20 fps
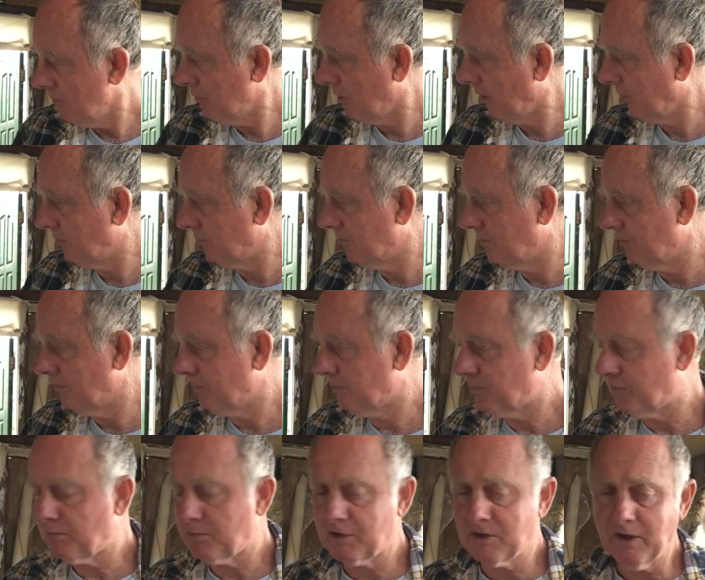By
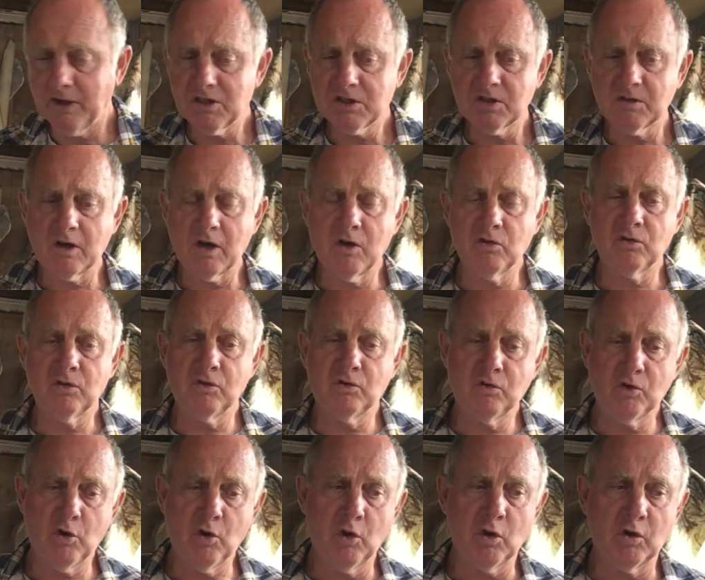sketching those and
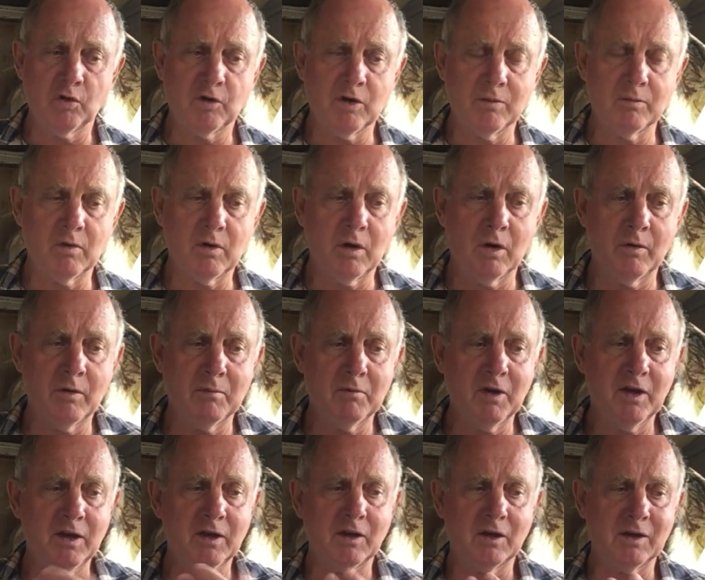doodling them, I
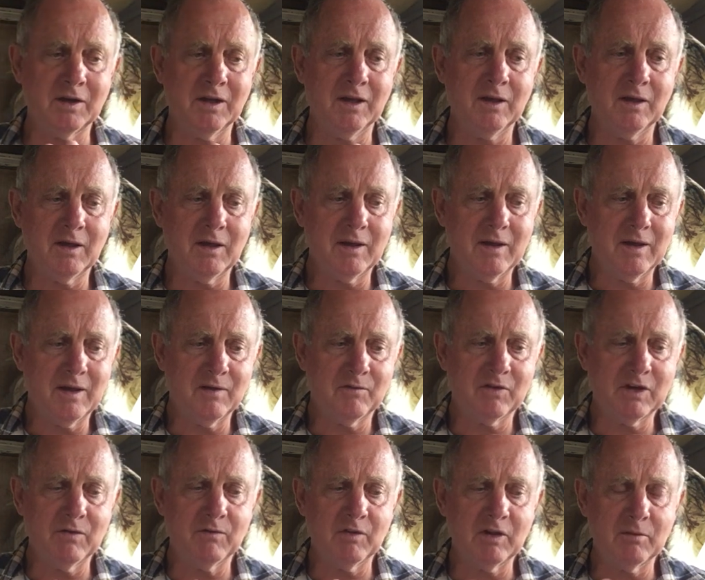immediately have
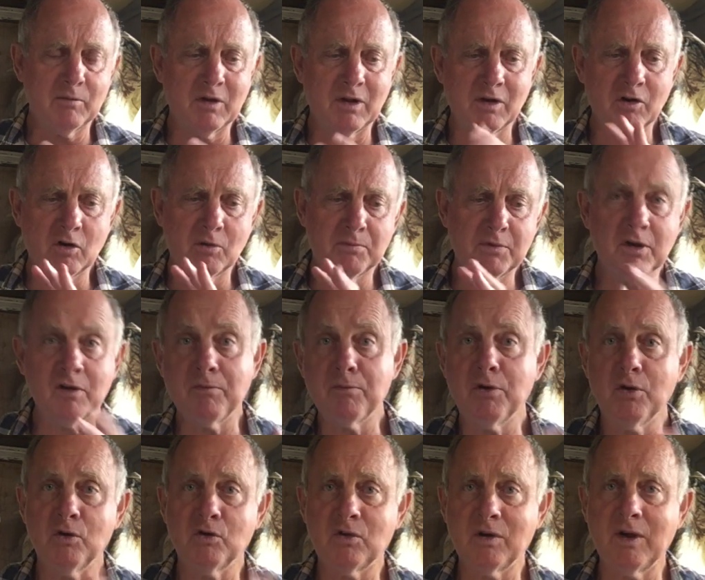given them a little bit of
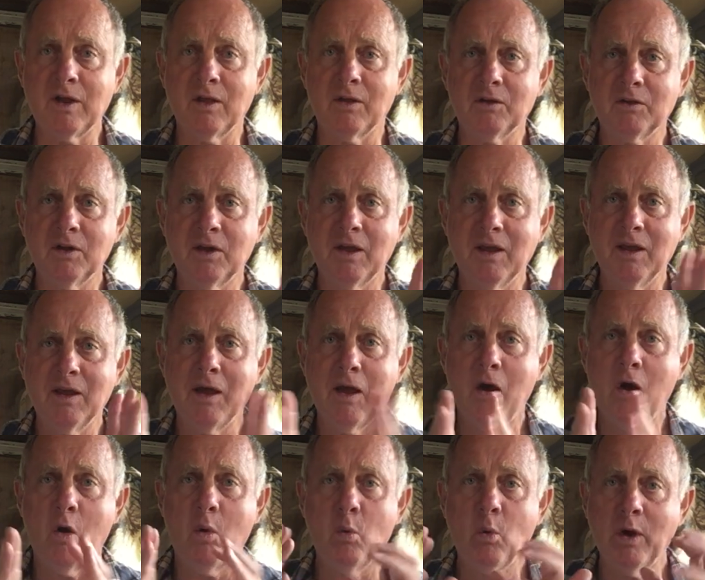personality.
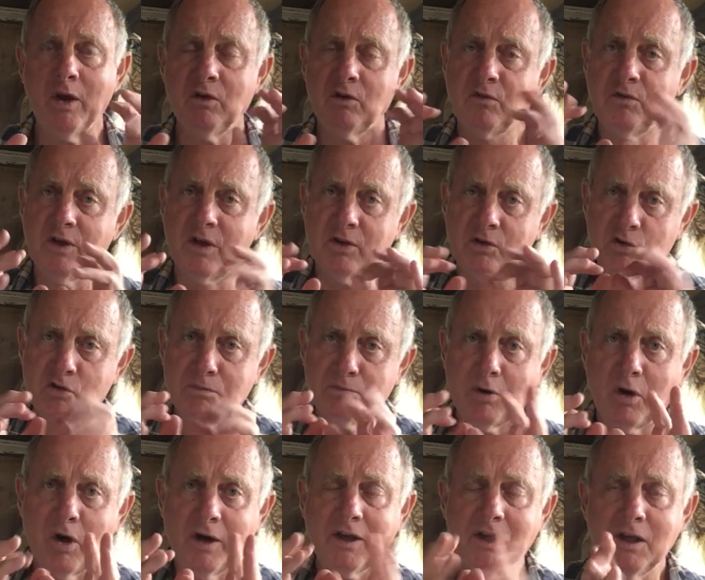One's fairly
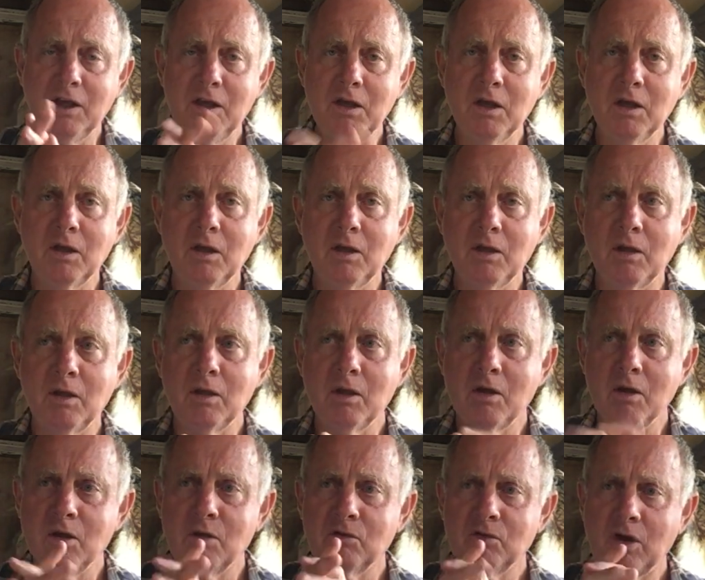spiky,
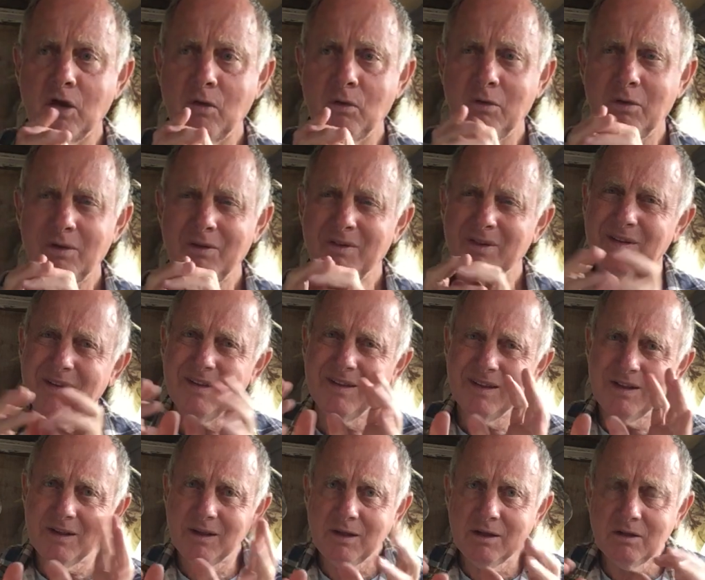so
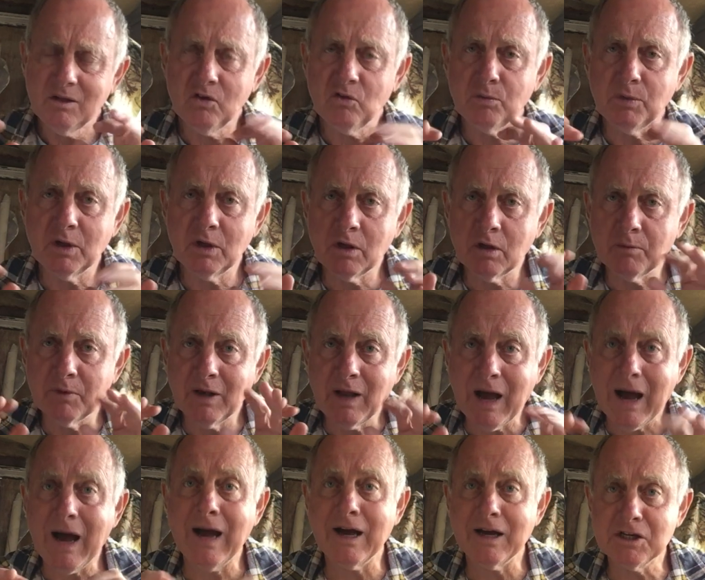it tends to be a little bit
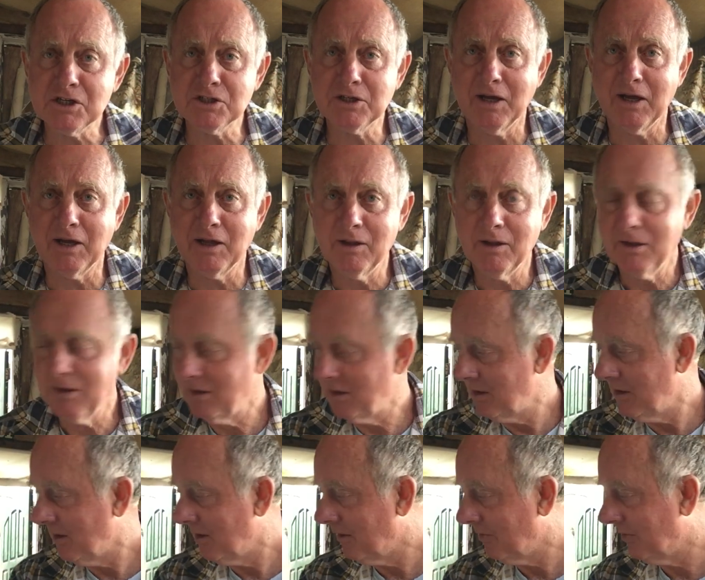harsher
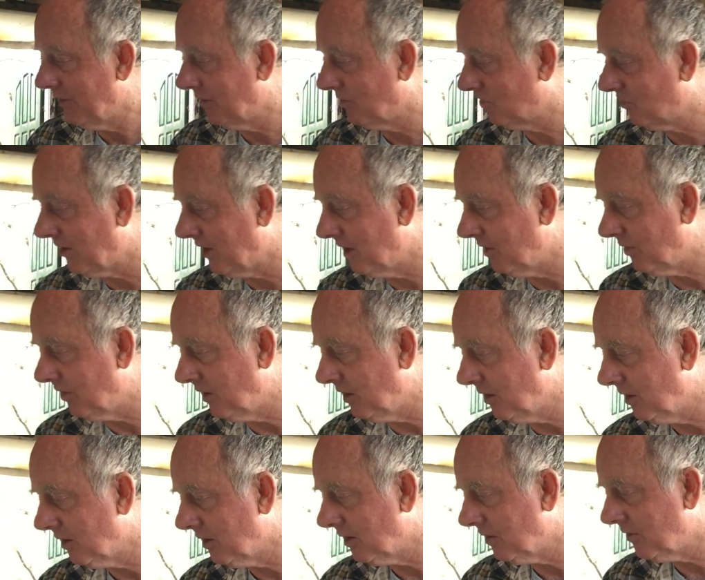than, say,
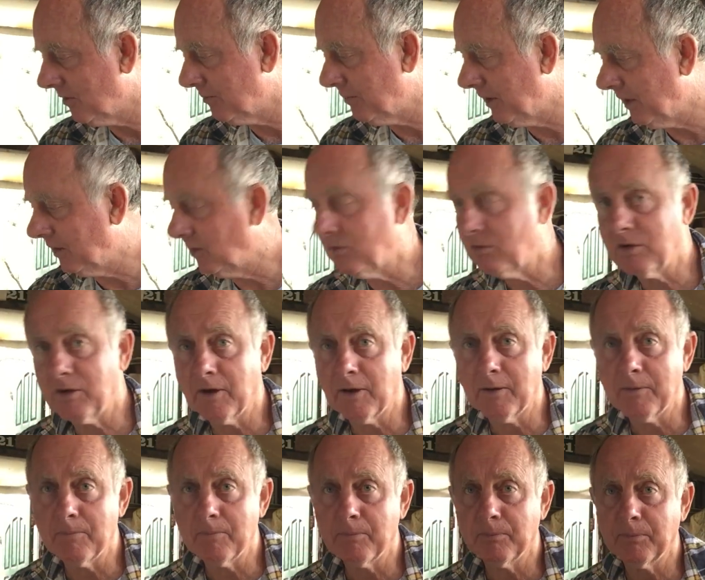the Banksia.